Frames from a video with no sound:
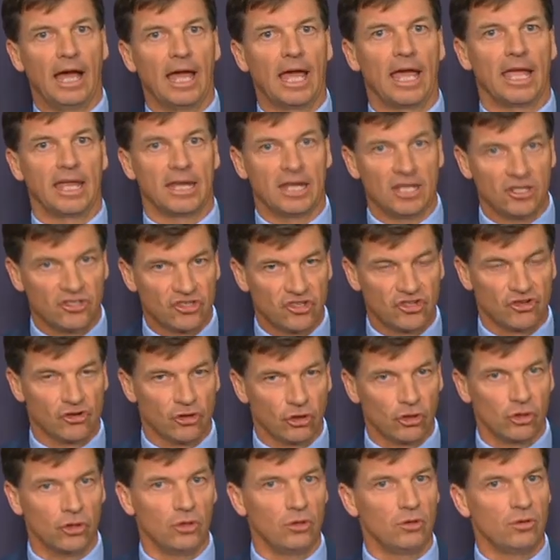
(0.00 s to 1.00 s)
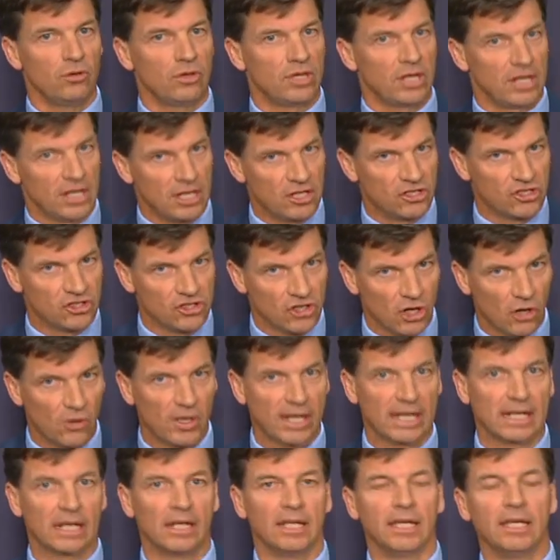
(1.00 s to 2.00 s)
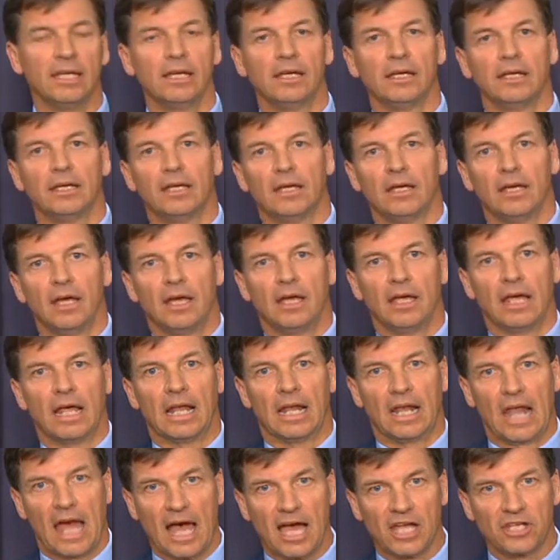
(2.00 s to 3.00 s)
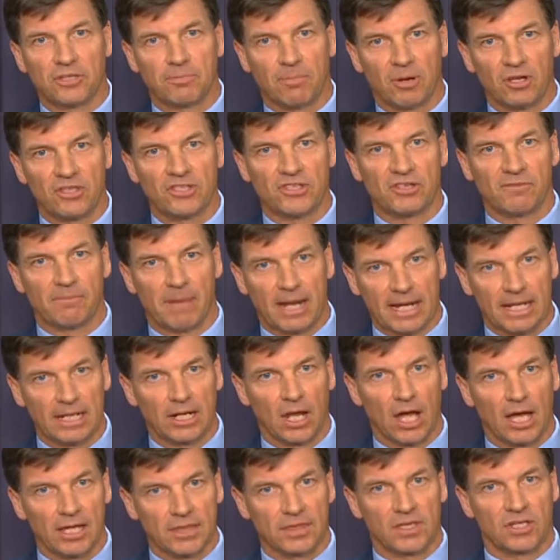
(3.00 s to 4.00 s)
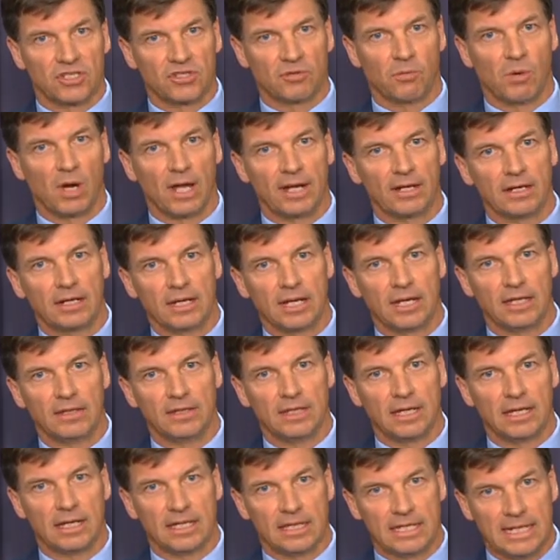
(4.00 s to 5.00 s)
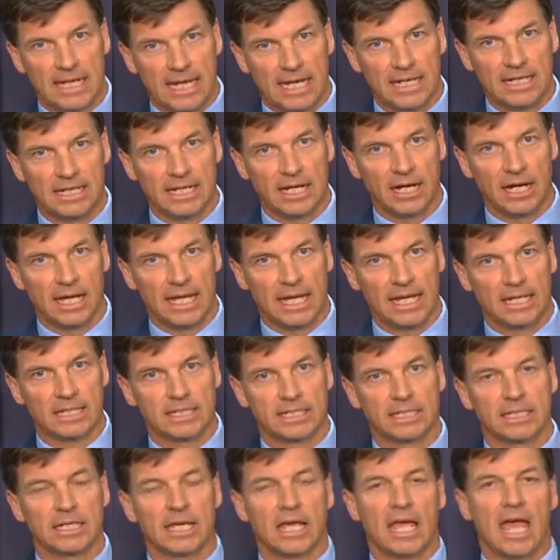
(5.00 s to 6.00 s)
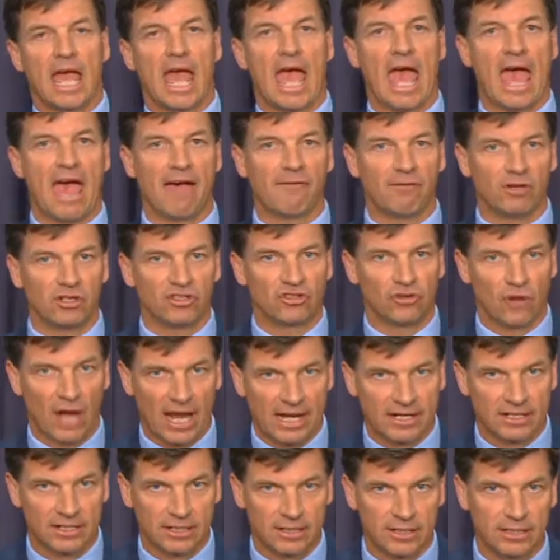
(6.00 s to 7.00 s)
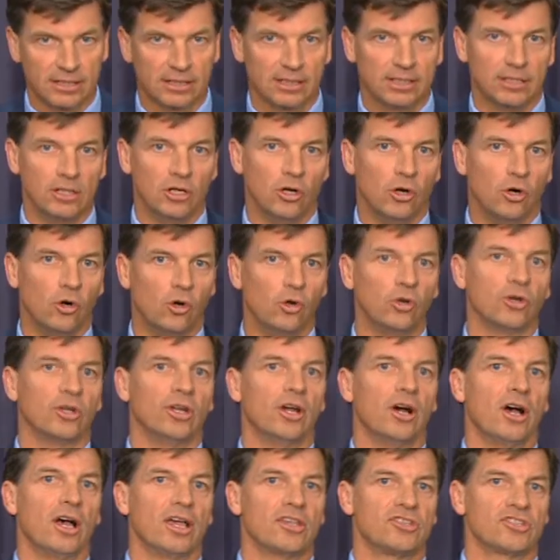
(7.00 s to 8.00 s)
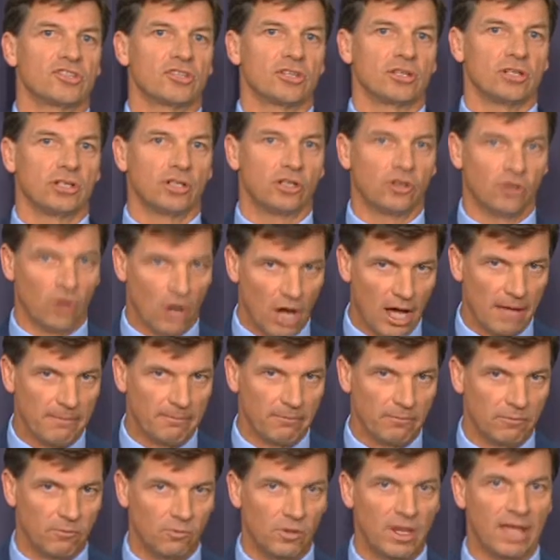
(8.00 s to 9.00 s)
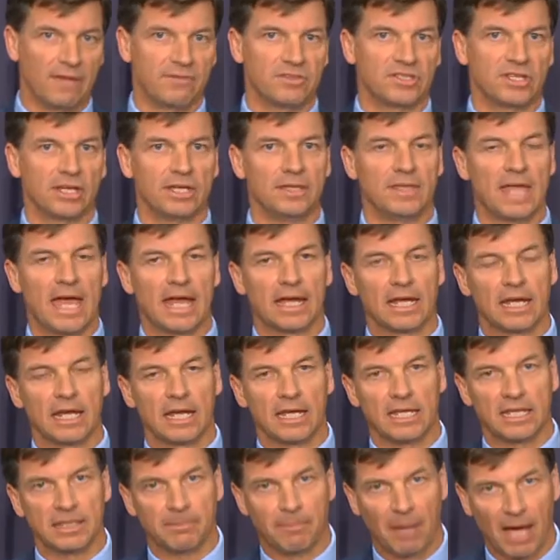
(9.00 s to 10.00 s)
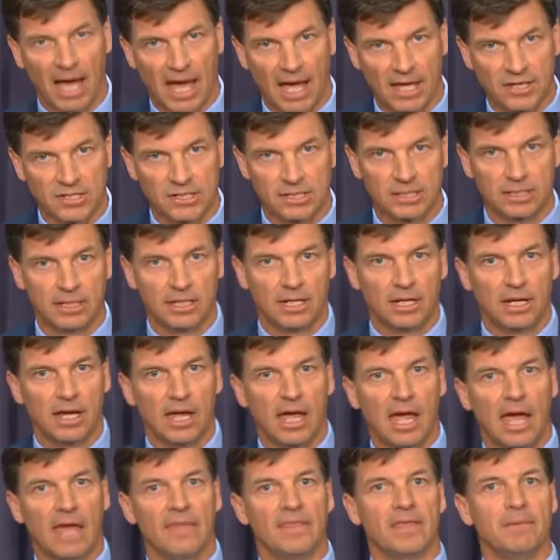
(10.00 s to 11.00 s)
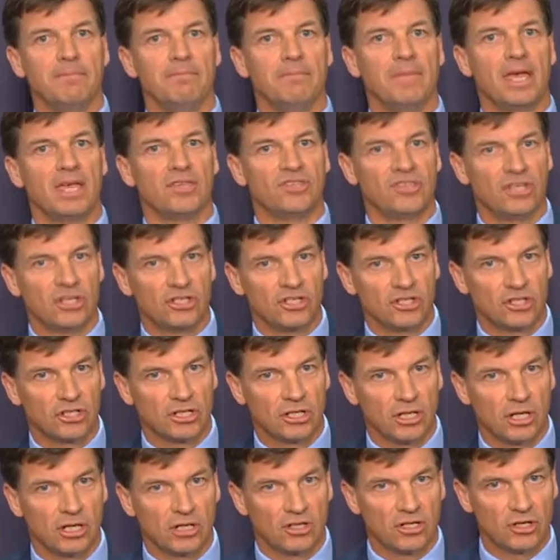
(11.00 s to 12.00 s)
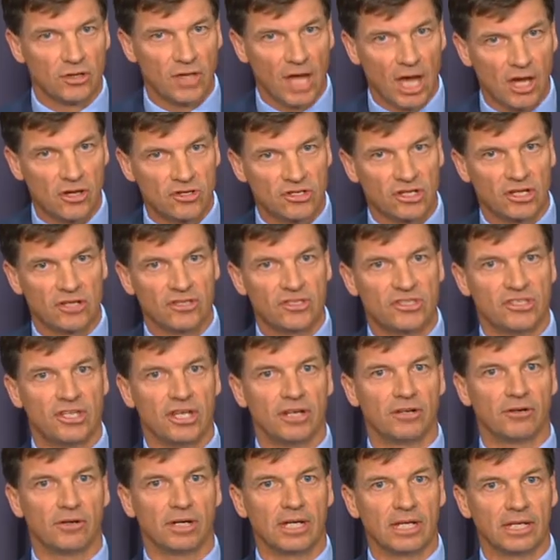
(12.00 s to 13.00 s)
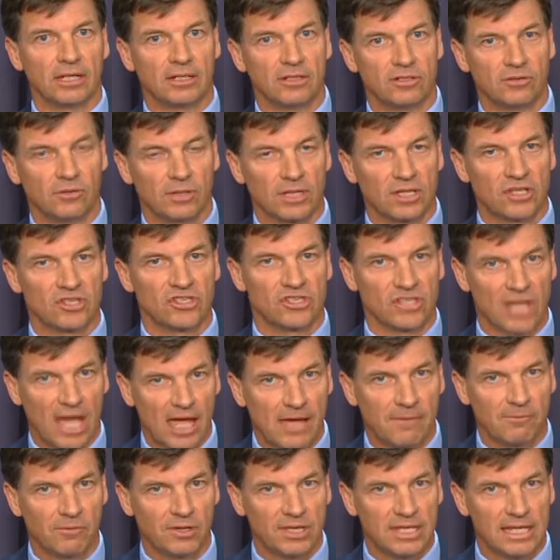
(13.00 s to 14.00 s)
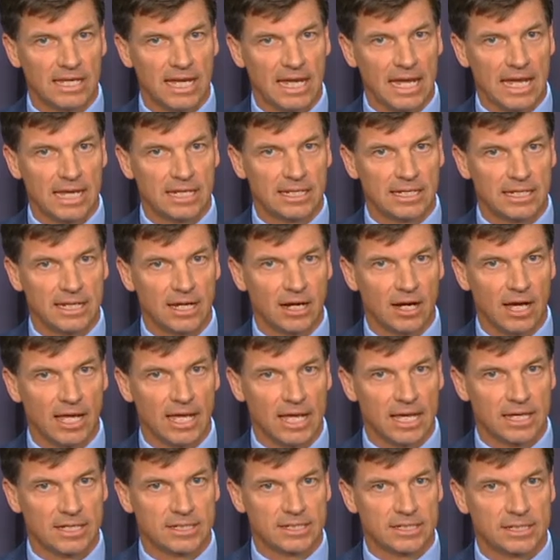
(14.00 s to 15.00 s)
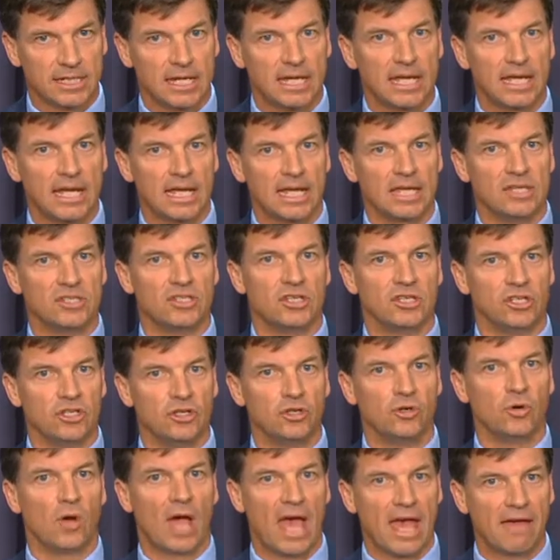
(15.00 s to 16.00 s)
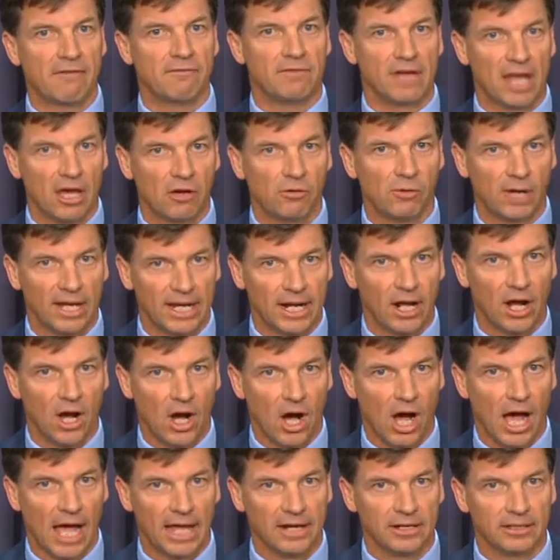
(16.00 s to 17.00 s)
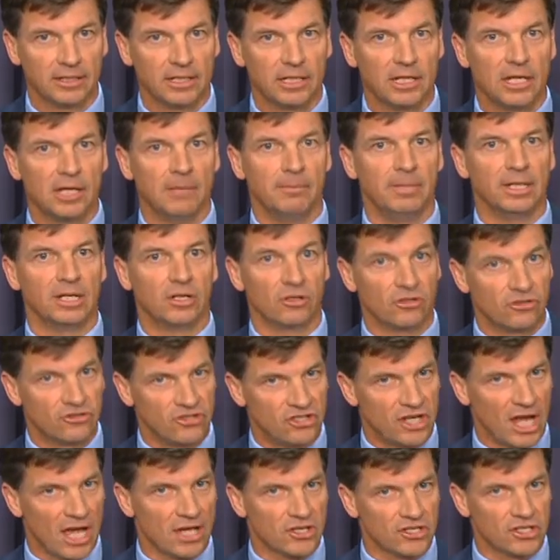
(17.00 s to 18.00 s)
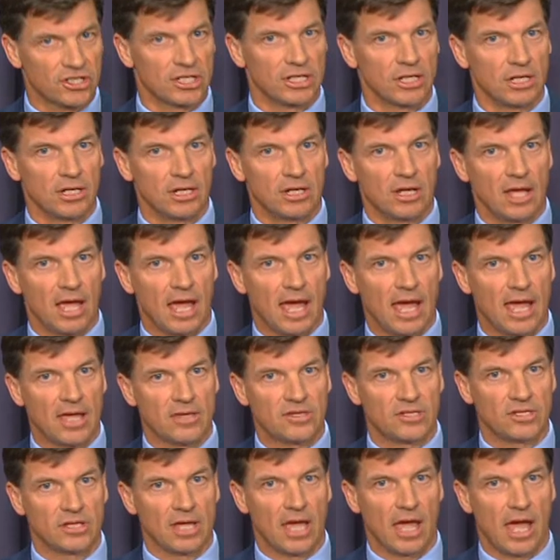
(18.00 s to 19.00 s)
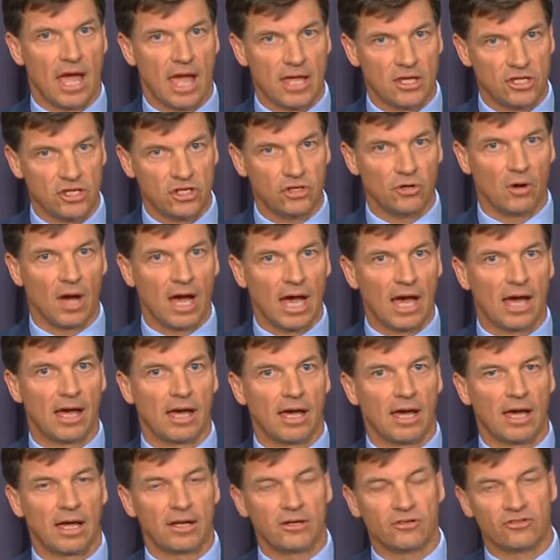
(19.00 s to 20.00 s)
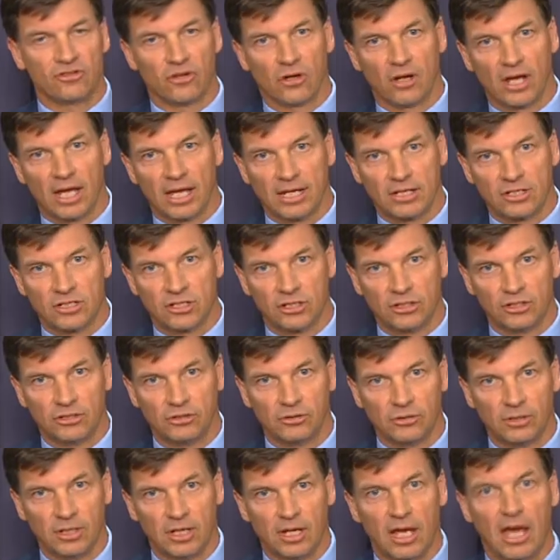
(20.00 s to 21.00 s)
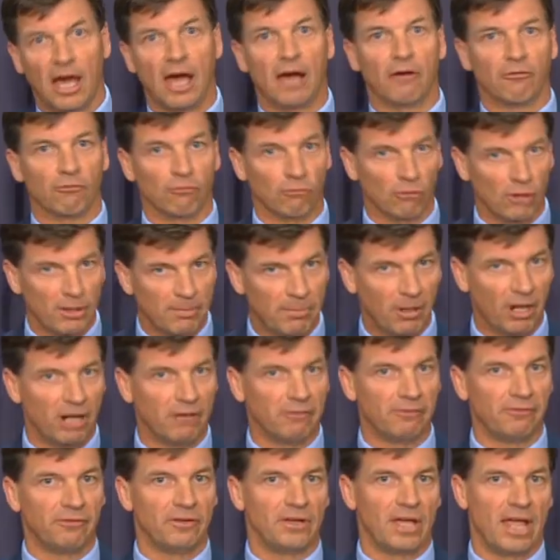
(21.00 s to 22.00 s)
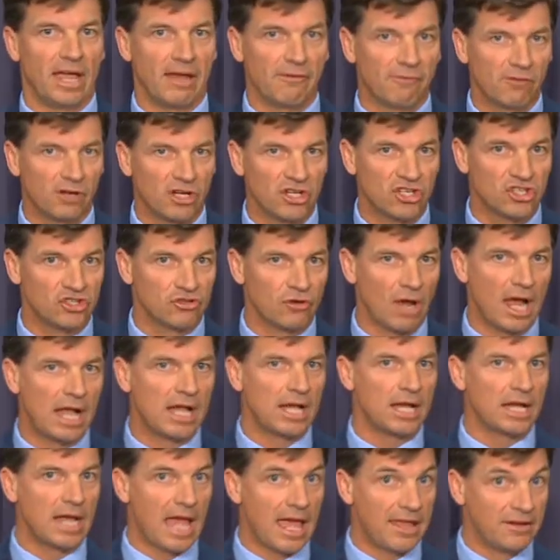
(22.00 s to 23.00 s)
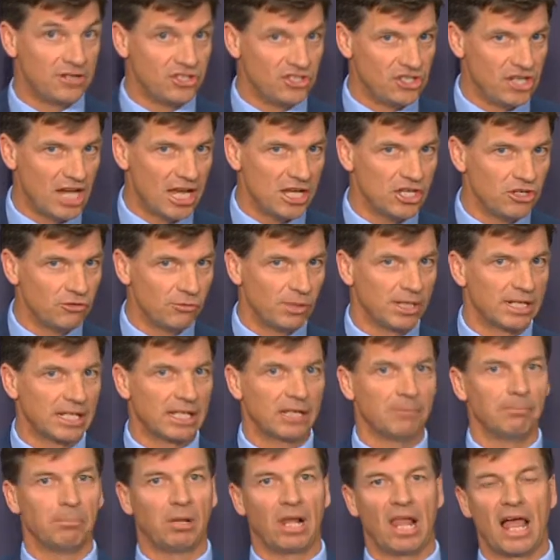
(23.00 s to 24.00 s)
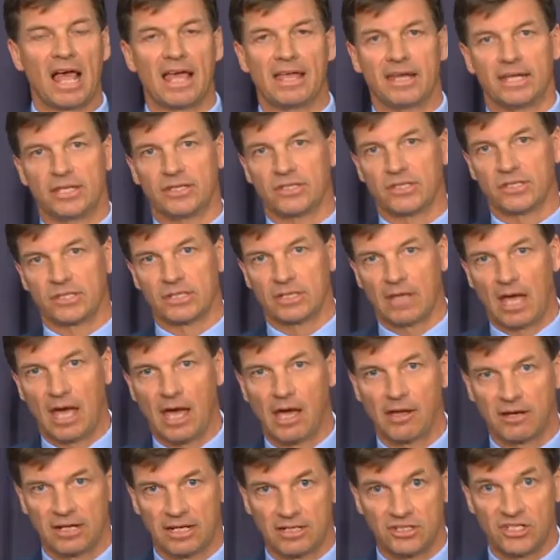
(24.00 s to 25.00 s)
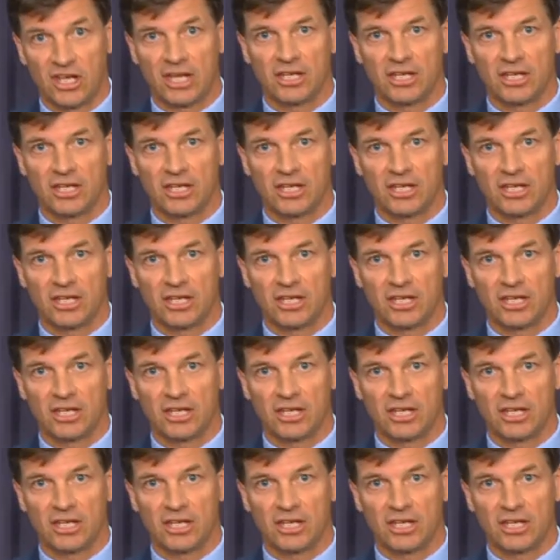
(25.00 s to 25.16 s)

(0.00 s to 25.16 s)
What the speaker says: It is true that historically, large pots of money like this one in the NDIS have attracted organised crime. We have seen that in the past. And the message to those considering doing the same with the NDIS is you have nowhere to hide. Because just as you are trying to rip off every Australian and genuine claimants for the